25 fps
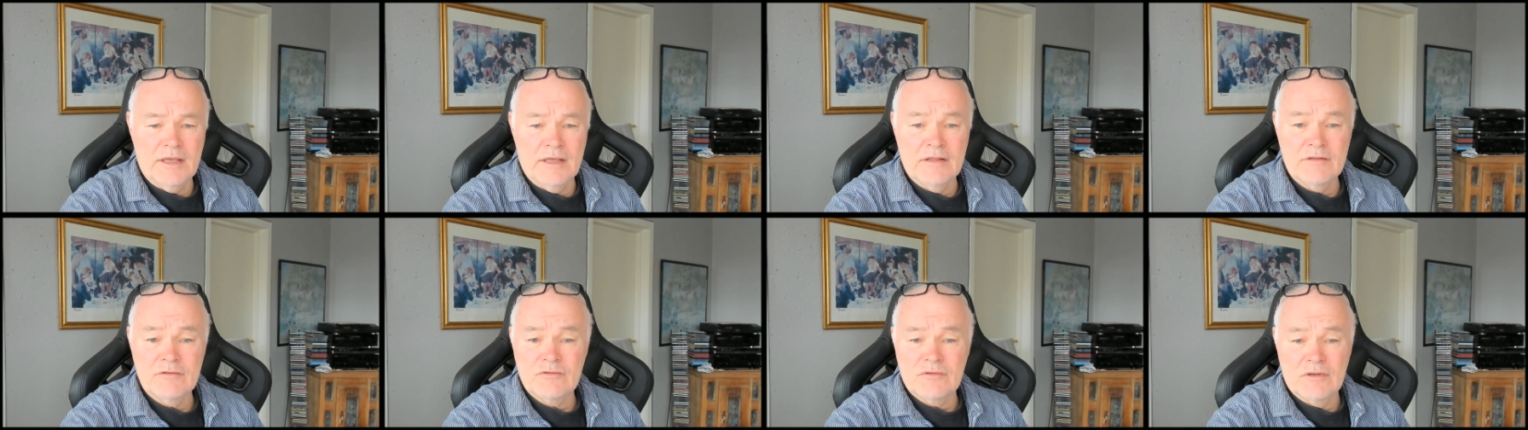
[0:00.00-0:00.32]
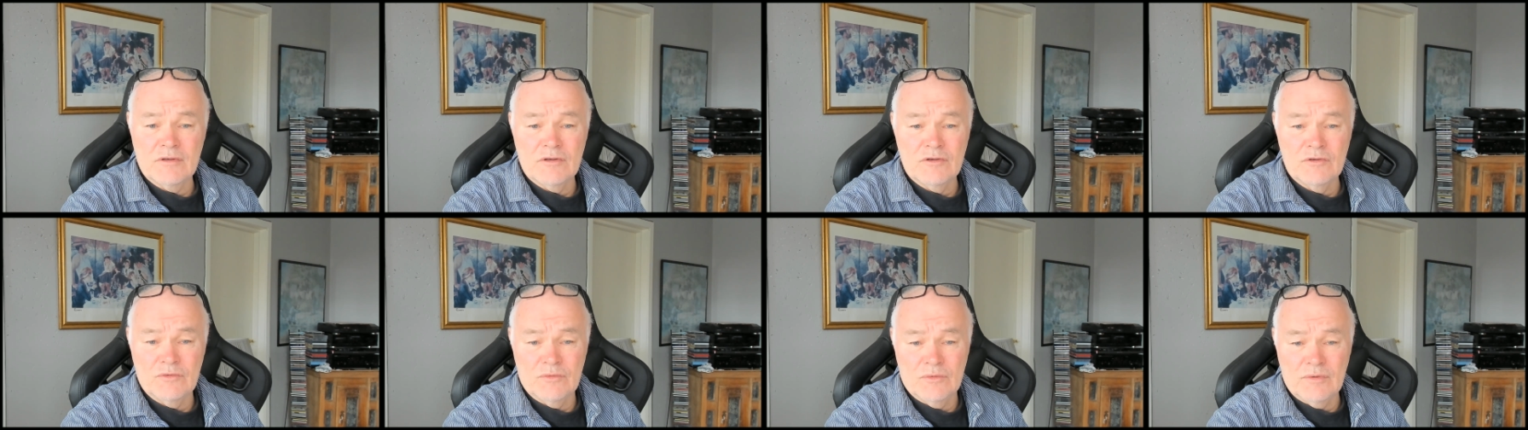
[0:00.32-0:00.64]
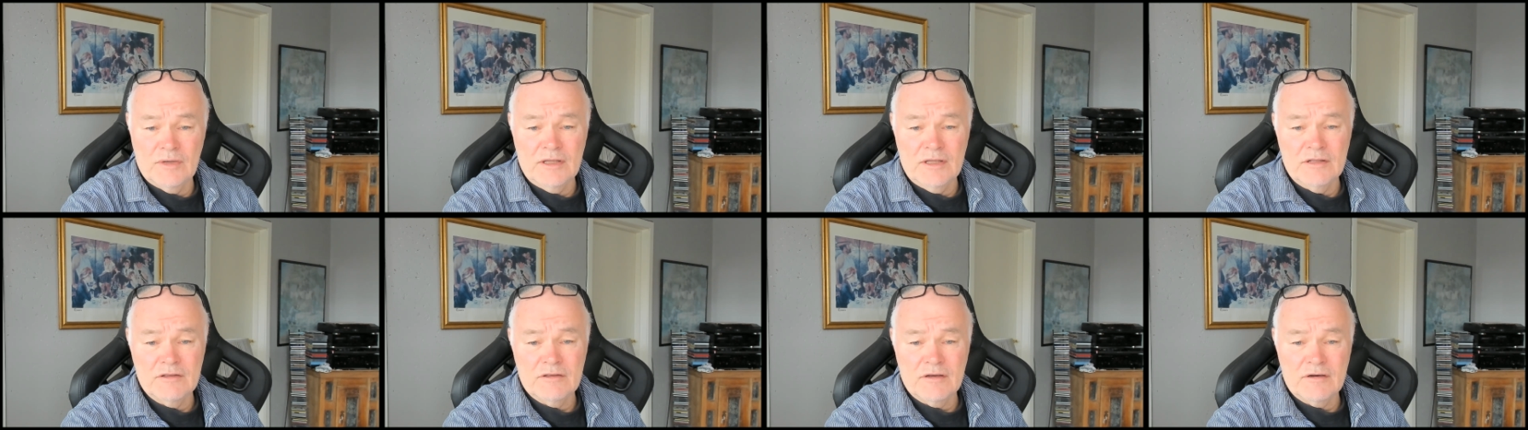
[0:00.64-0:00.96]
you
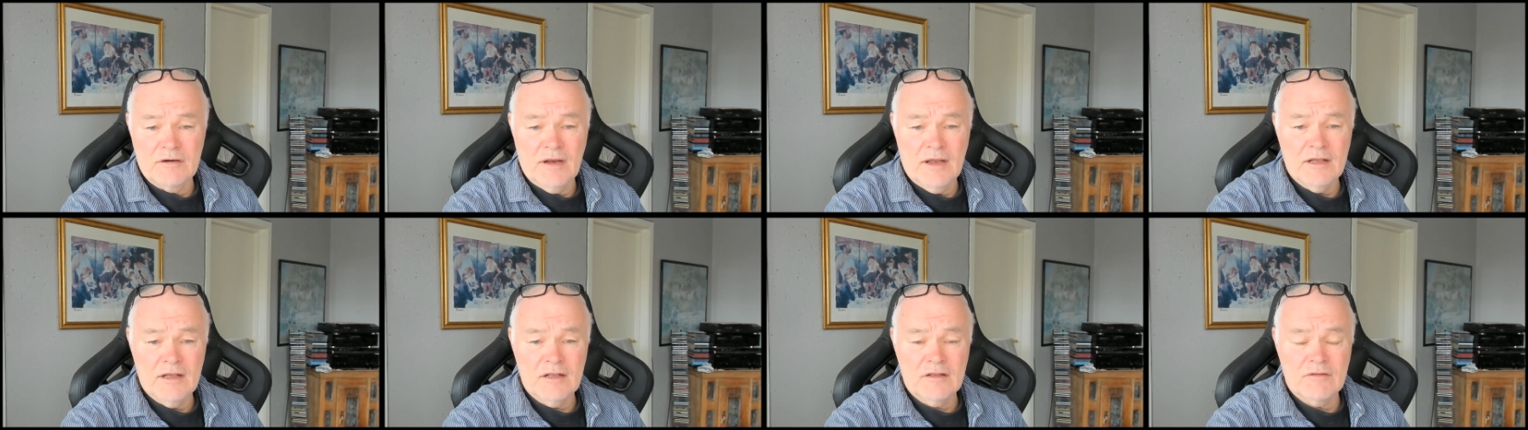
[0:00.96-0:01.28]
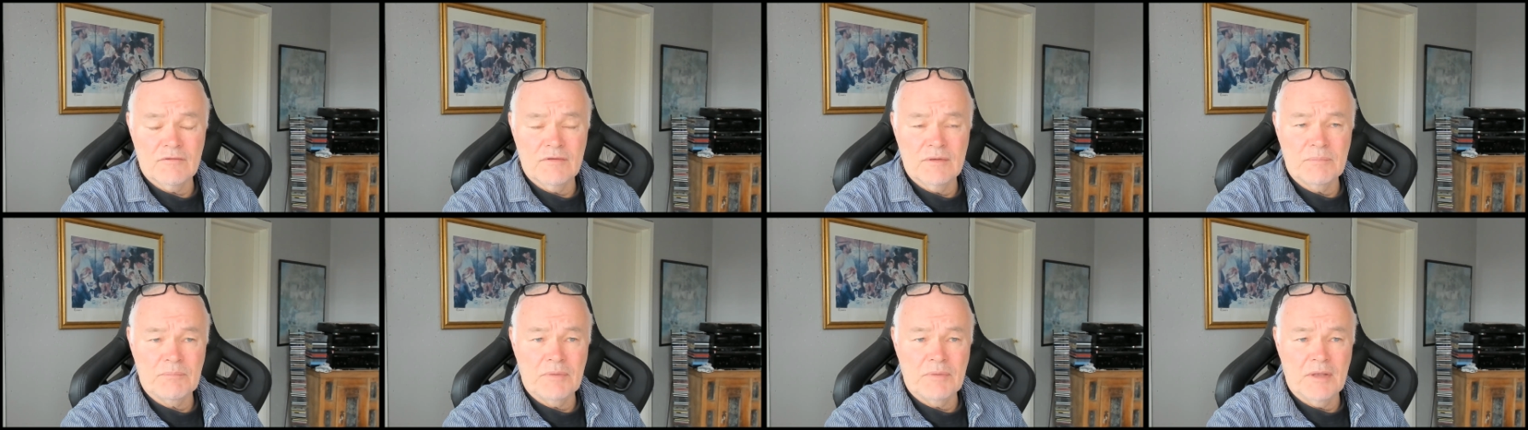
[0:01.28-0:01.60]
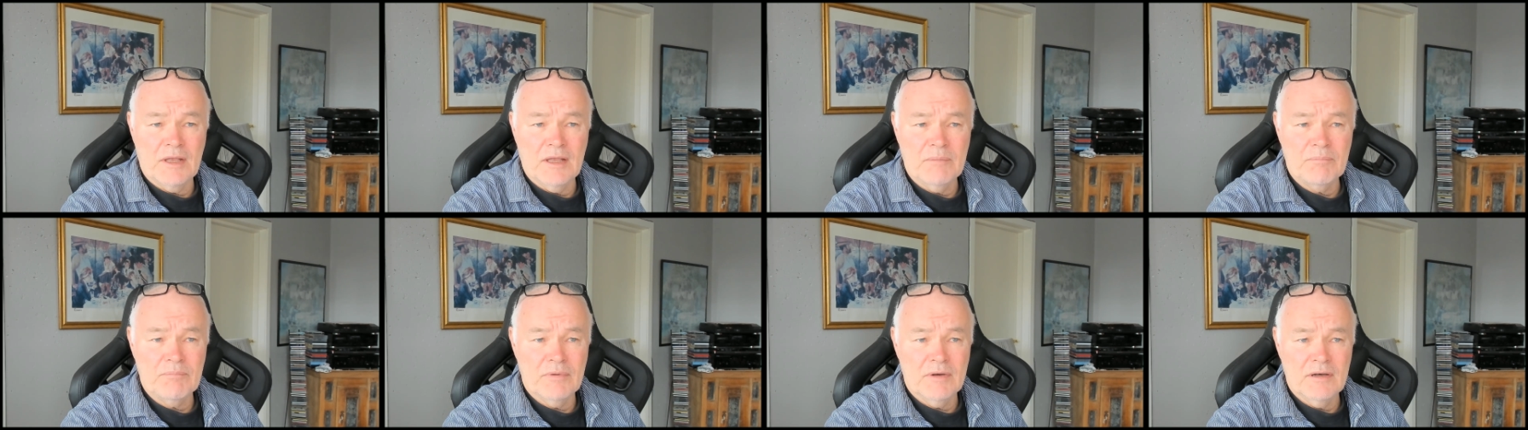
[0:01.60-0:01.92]
interact with people
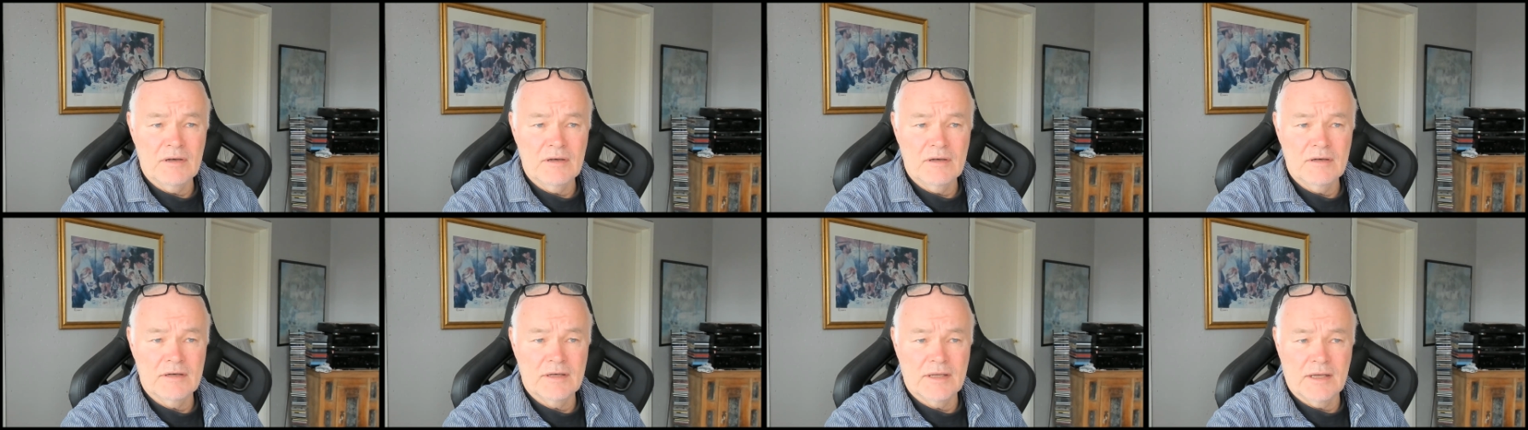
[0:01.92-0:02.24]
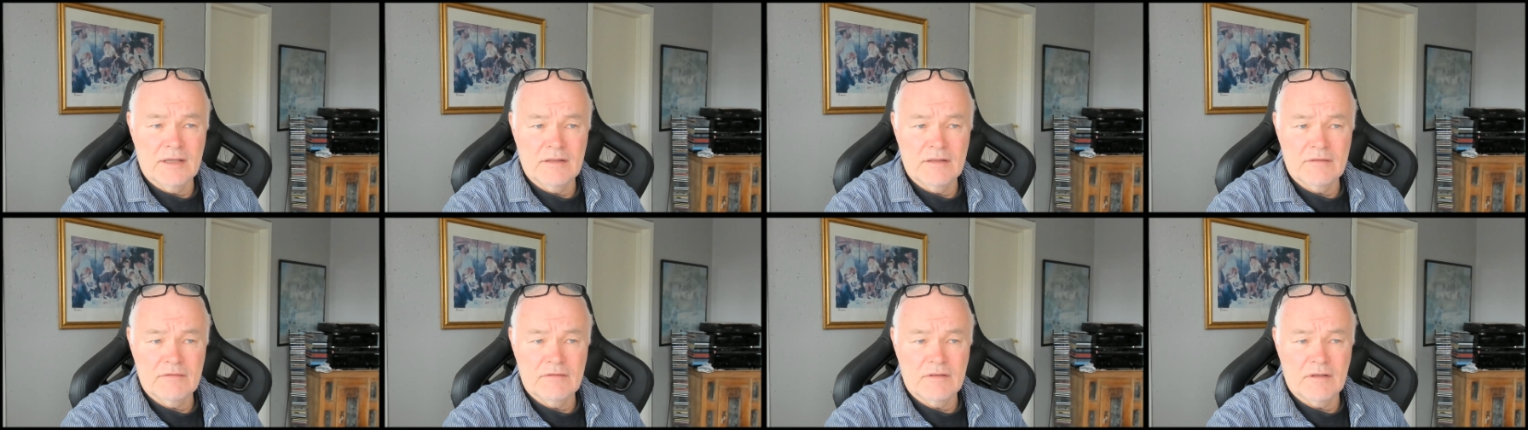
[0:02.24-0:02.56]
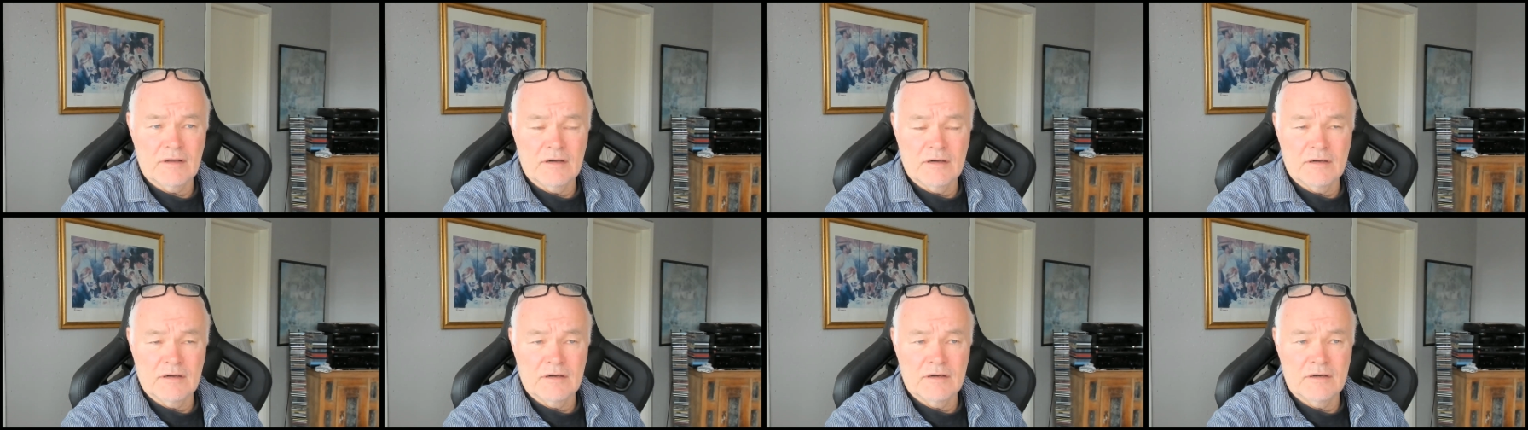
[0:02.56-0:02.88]
that
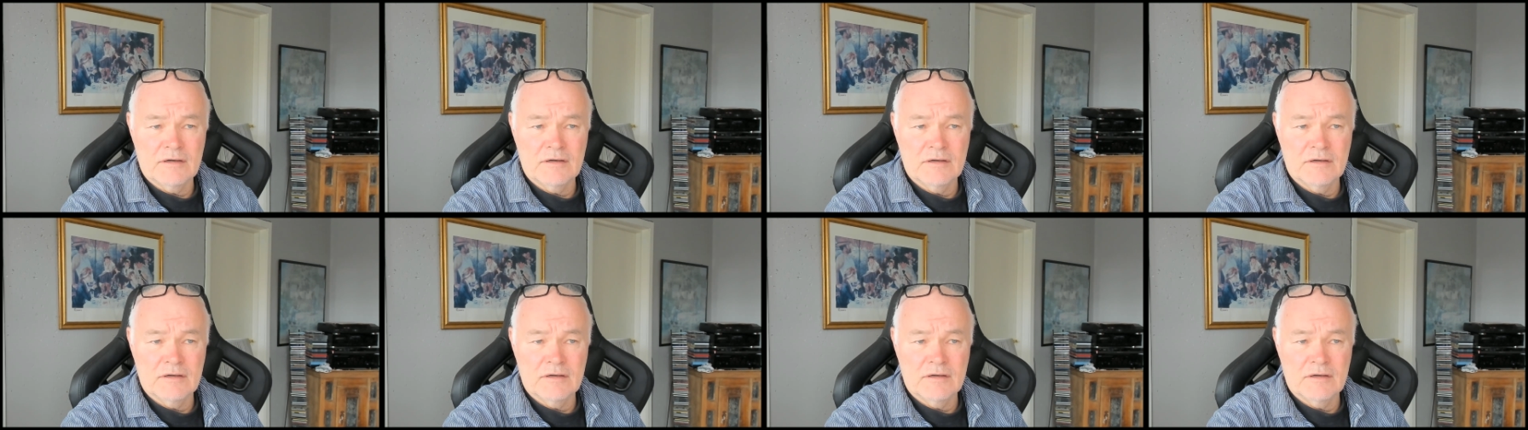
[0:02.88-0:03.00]
are,